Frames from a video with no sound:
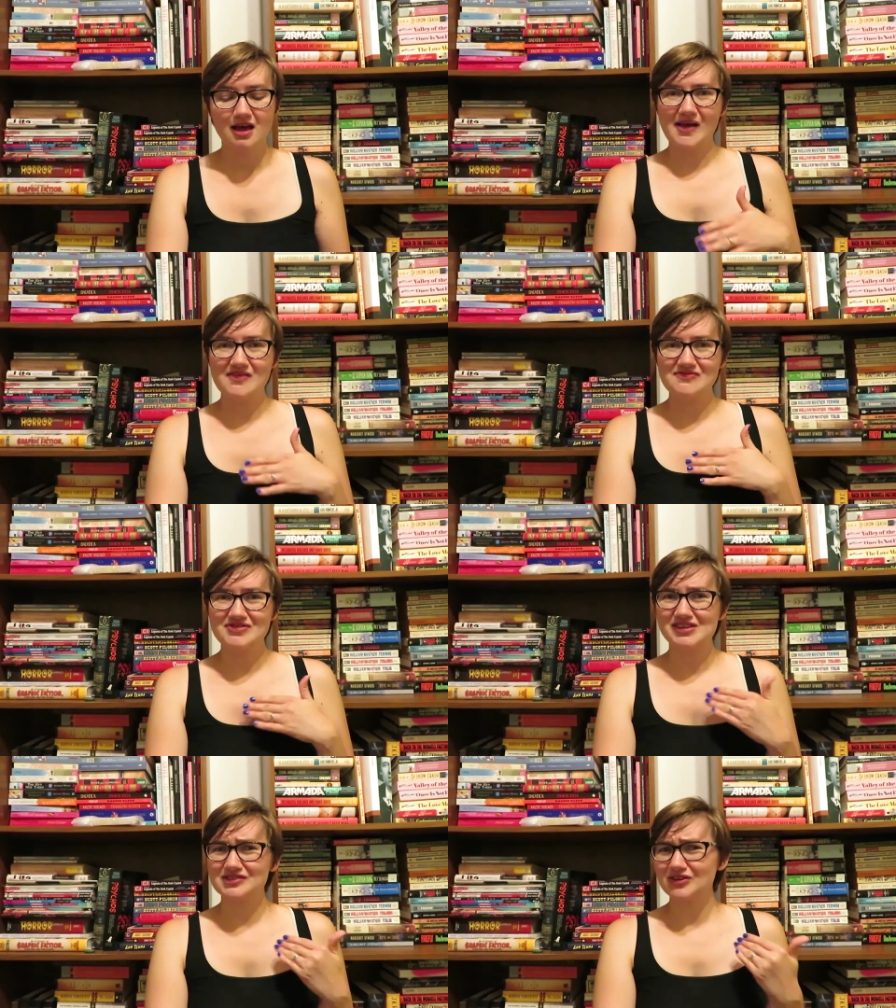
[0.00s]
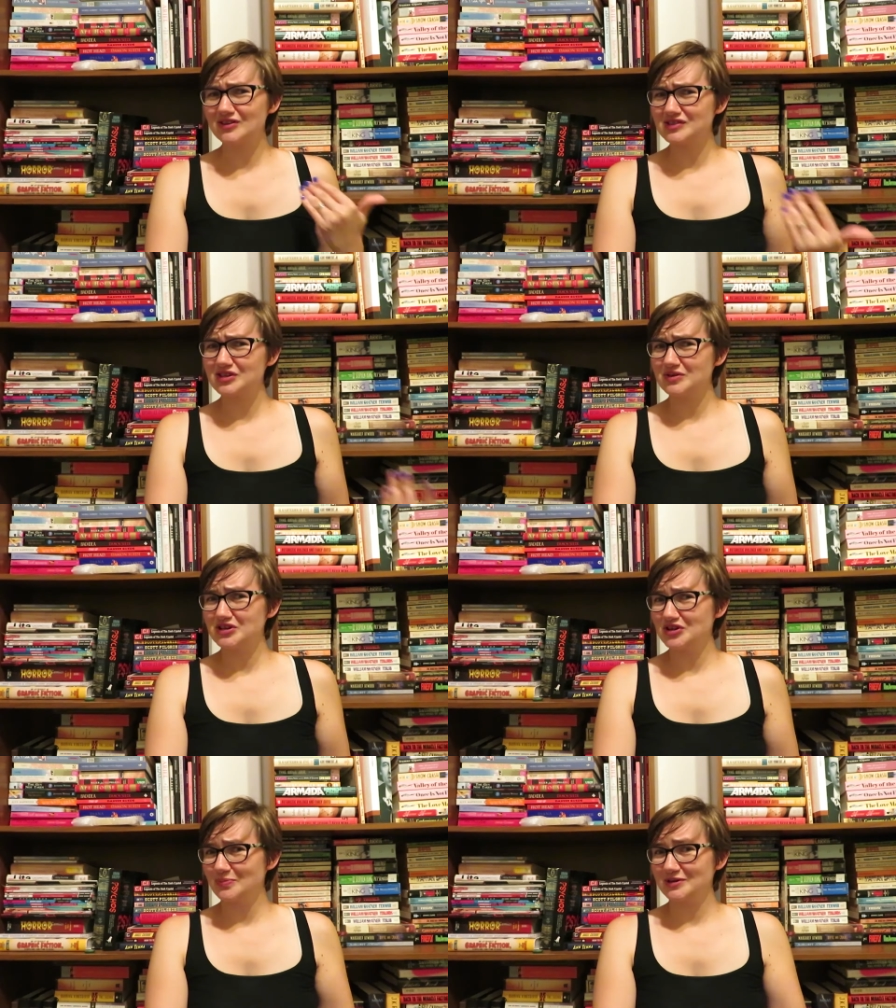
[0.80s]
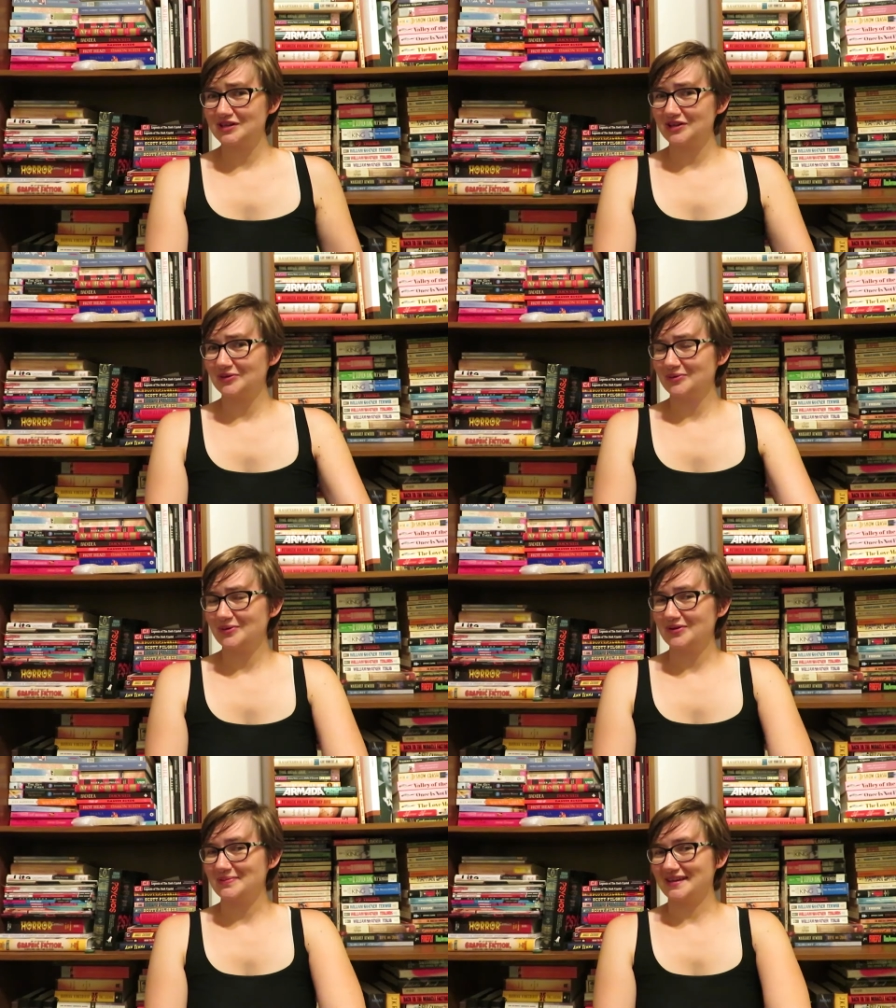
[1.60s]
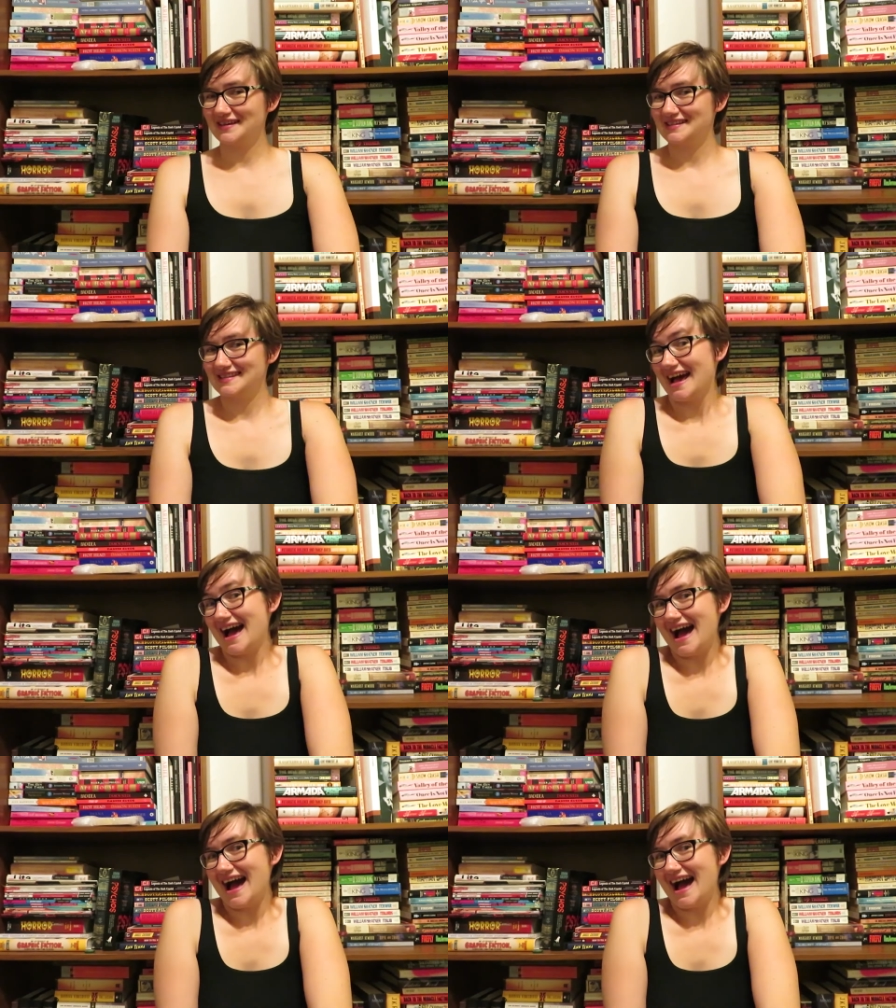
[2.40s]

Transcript: And these are also in no particular order because